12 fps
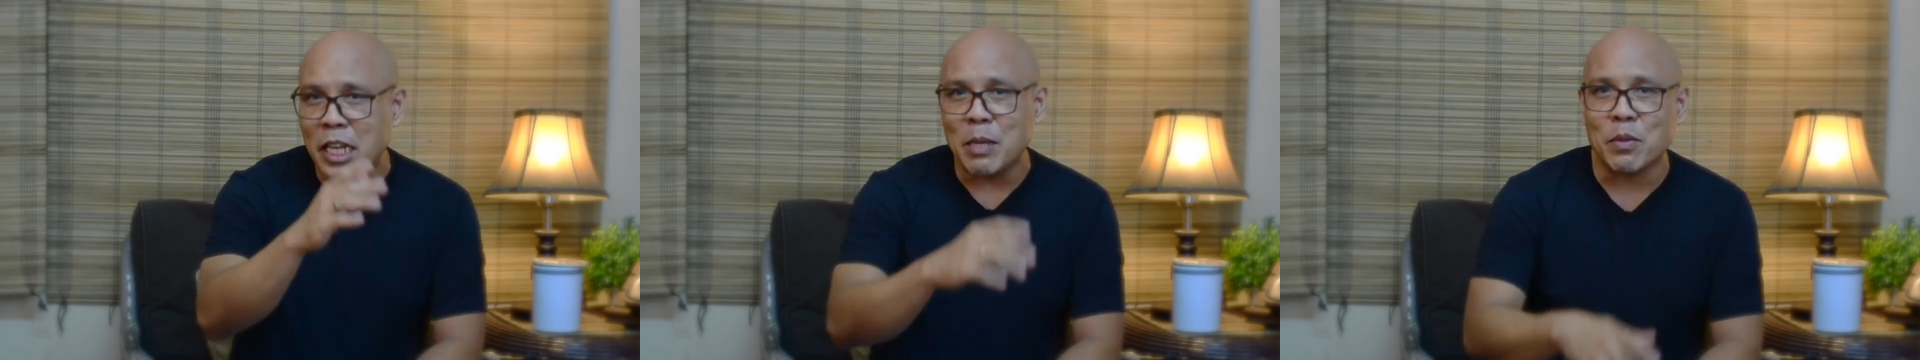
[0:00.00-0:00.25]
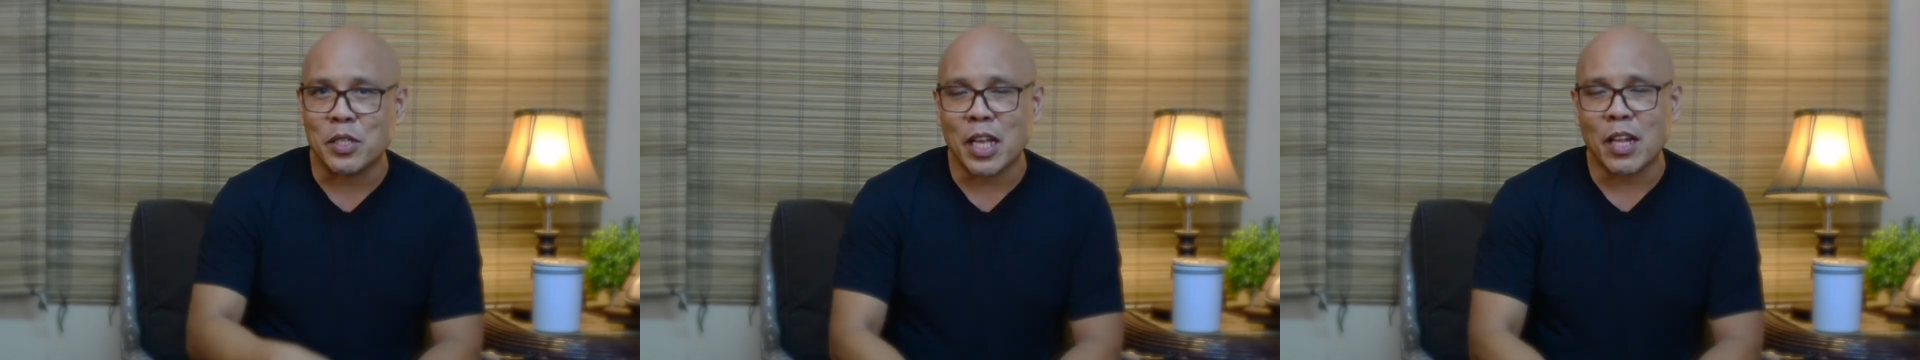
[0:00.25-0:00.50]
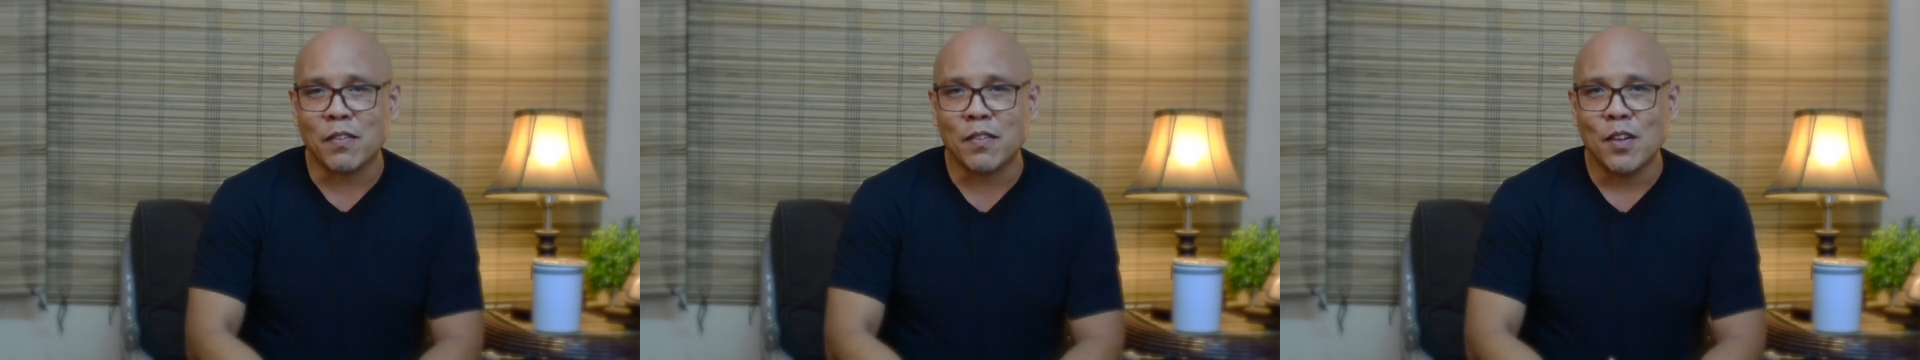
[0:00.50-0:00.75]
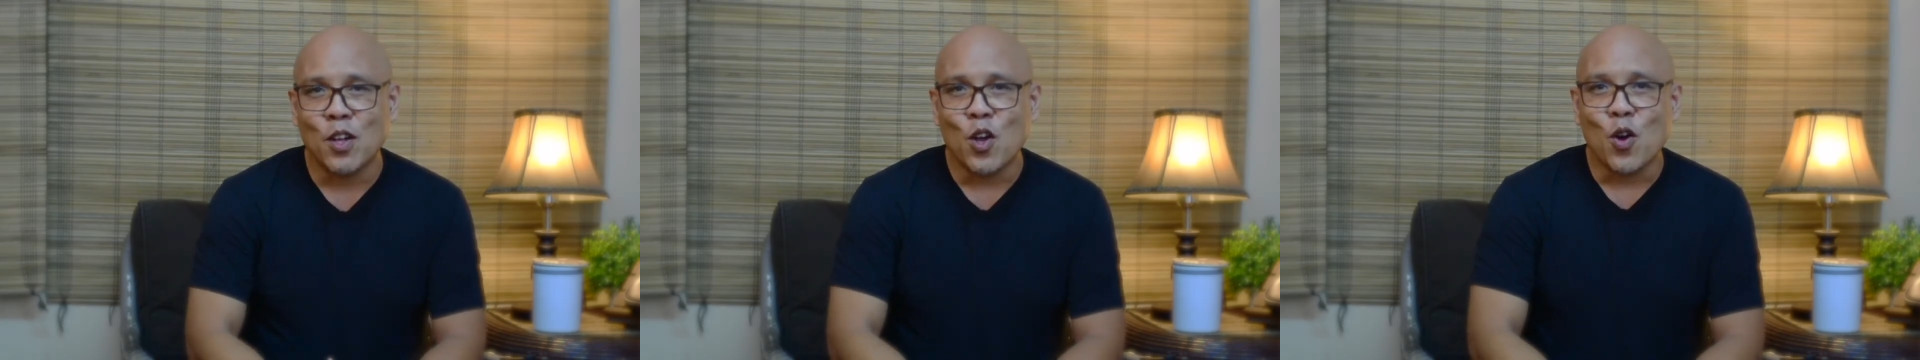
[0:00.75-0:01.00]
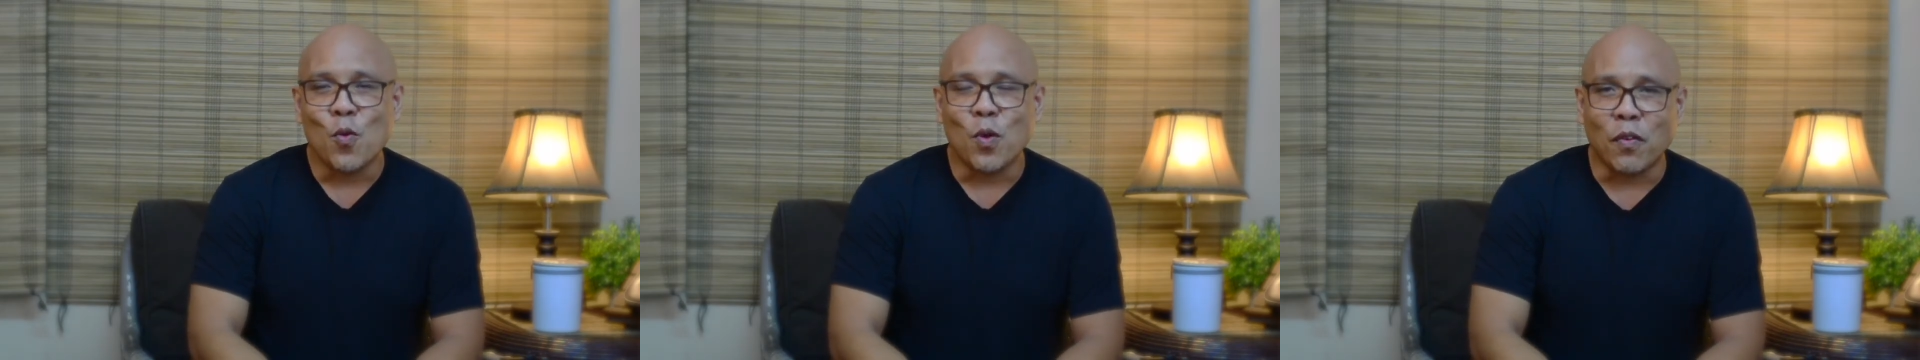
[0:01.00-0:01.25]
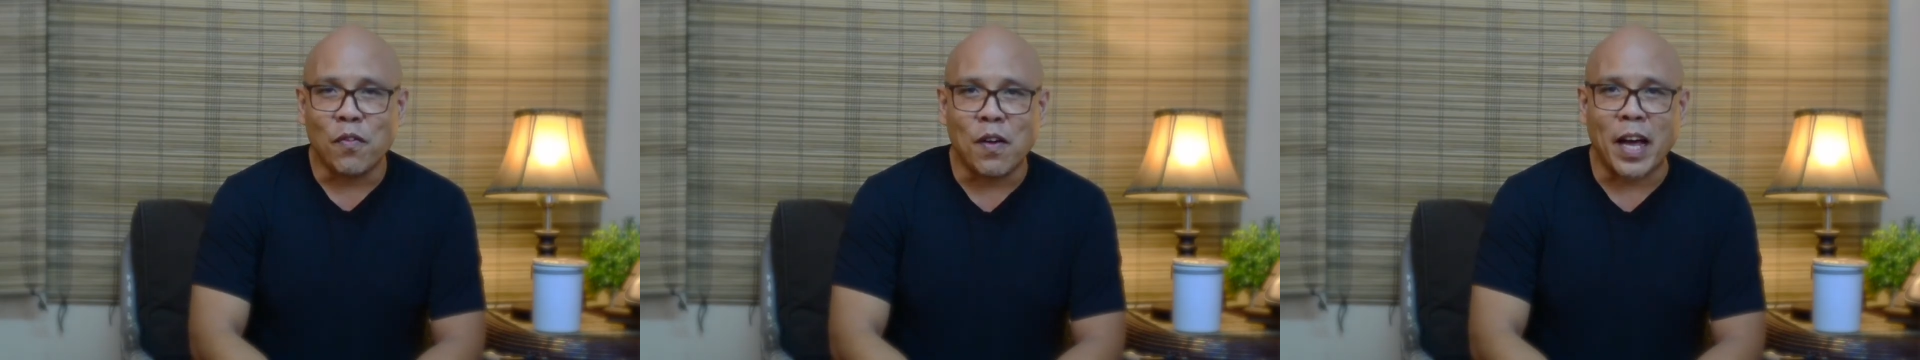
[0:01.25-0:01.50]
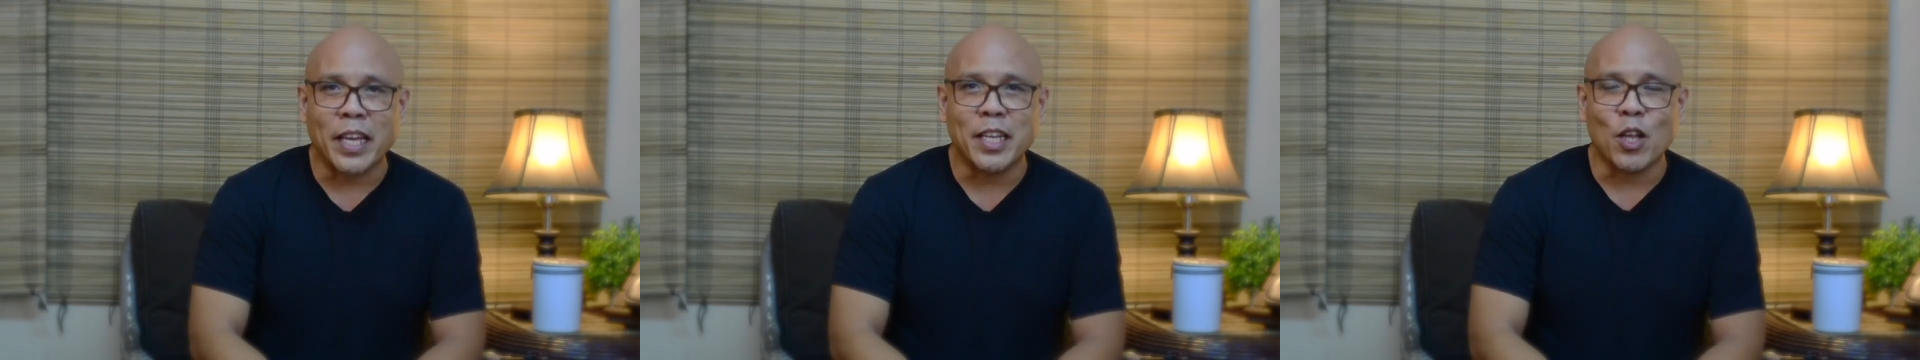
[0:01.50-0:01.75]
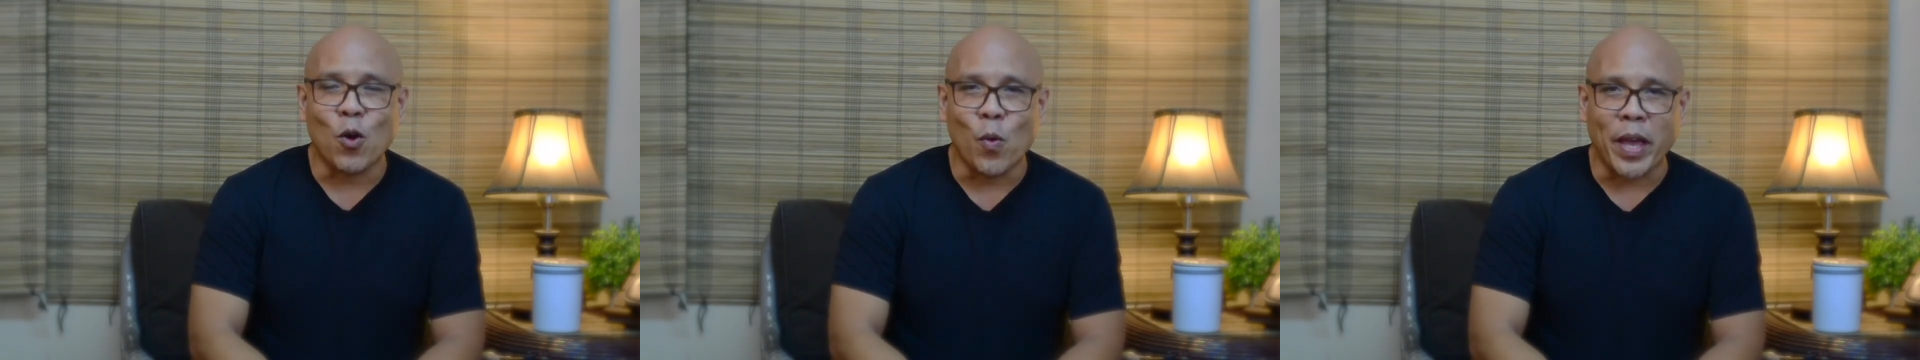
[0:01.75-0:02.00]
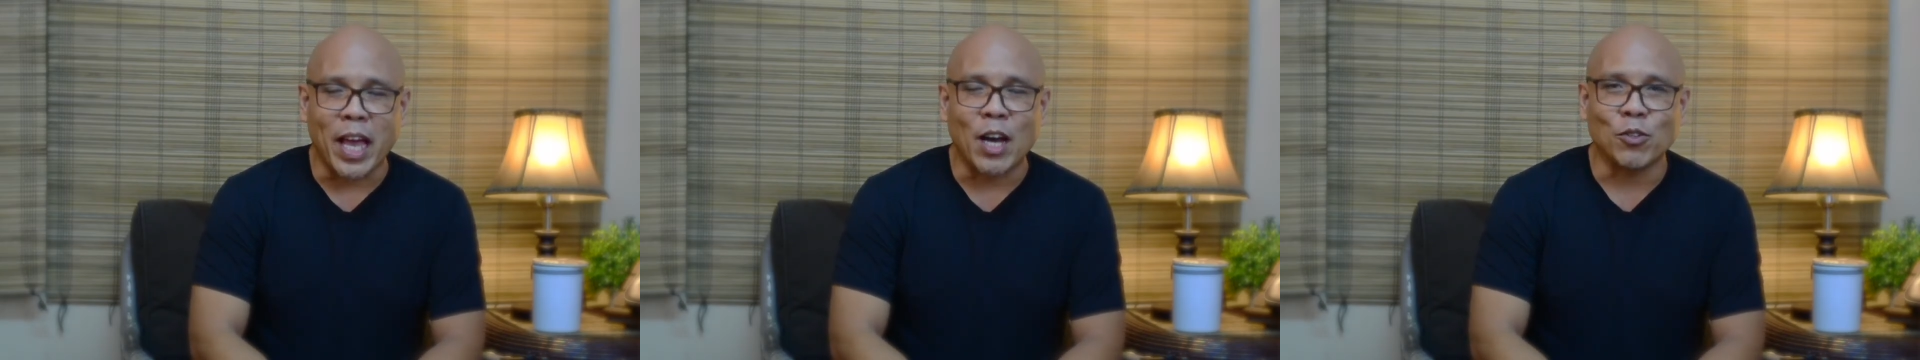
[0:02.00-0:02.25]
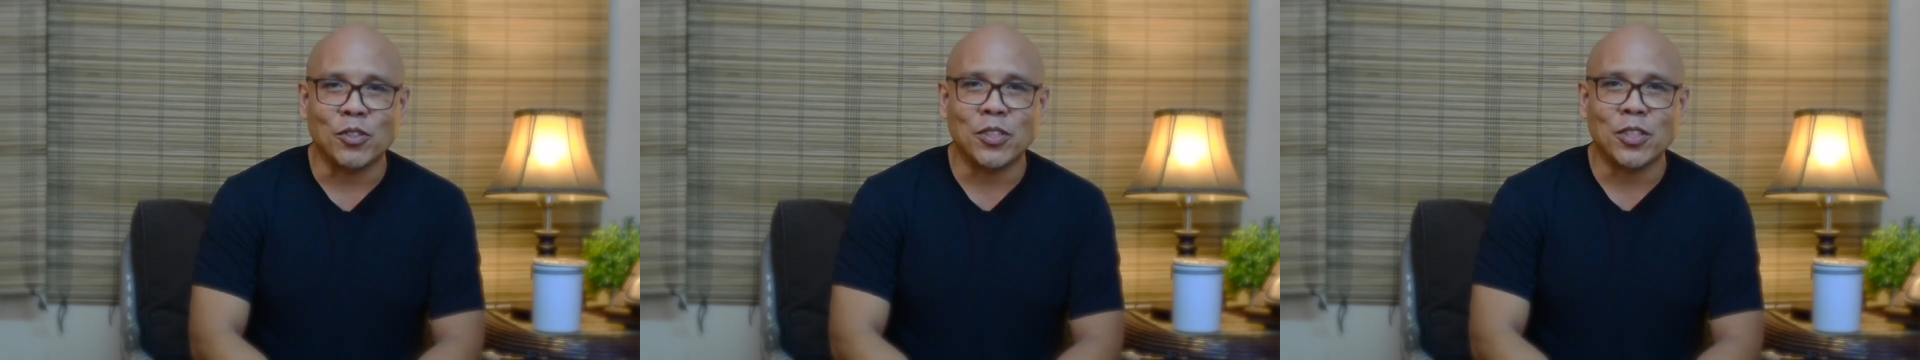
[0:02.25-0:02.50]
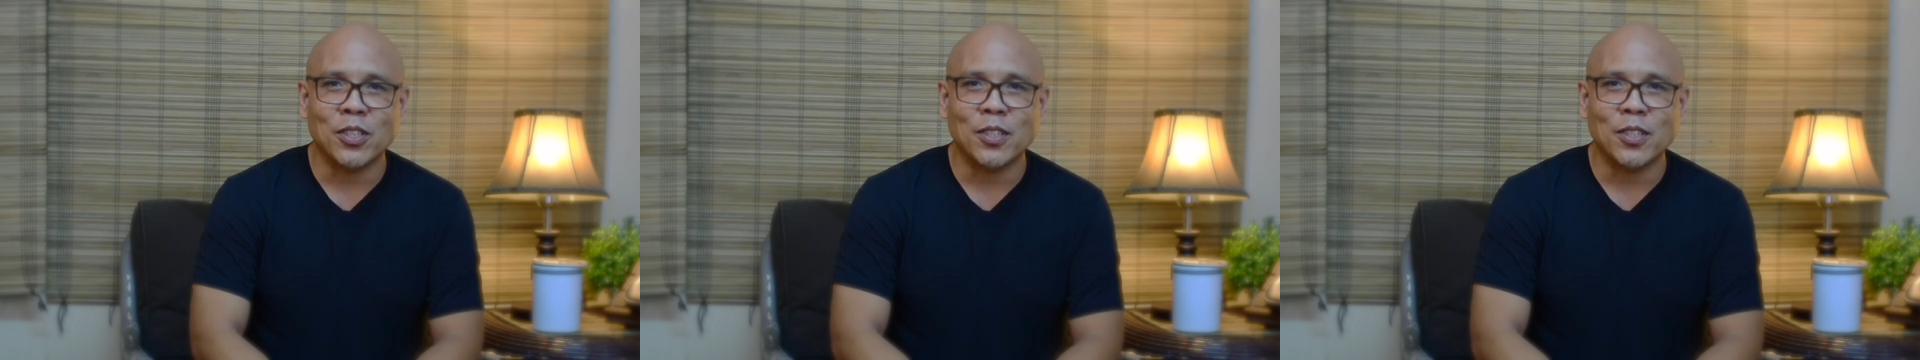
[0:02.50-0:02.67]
Himself will find a way out.